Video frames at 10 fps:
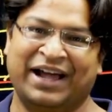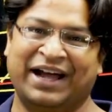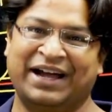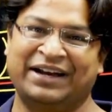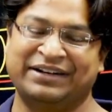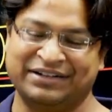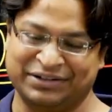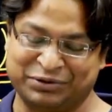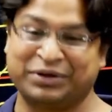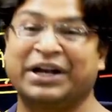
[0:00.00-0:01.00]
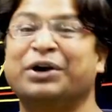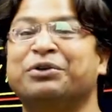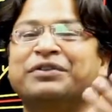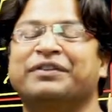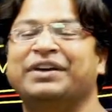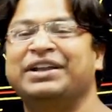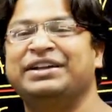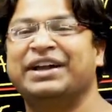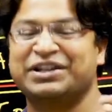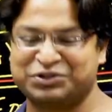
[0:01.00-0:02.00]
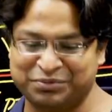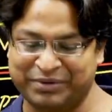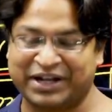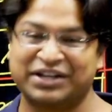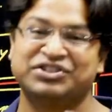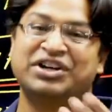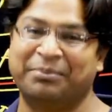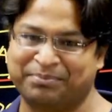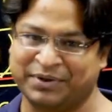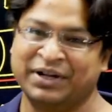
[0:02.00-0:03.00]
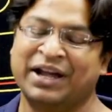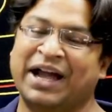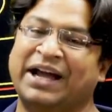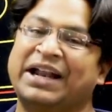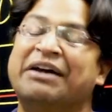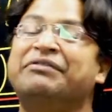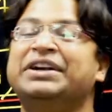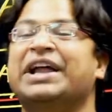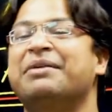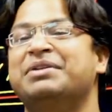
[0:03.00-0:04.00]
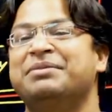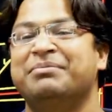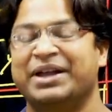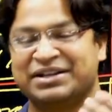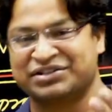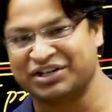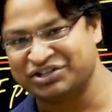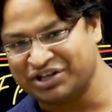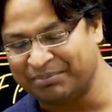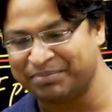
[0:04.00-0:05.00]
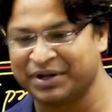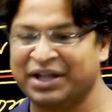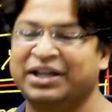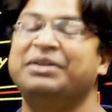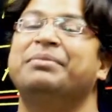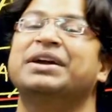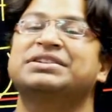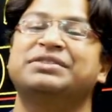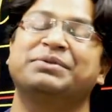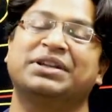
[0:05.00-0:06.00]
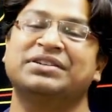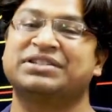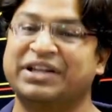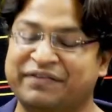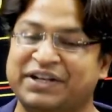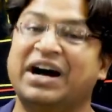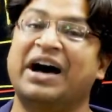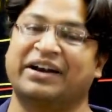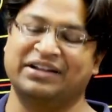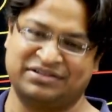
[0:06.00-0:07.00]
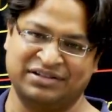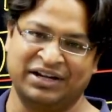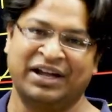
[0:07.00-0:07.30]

And to get out of the well, he has to make a jump. And every time he makes a jump, he makes it with a safety harness.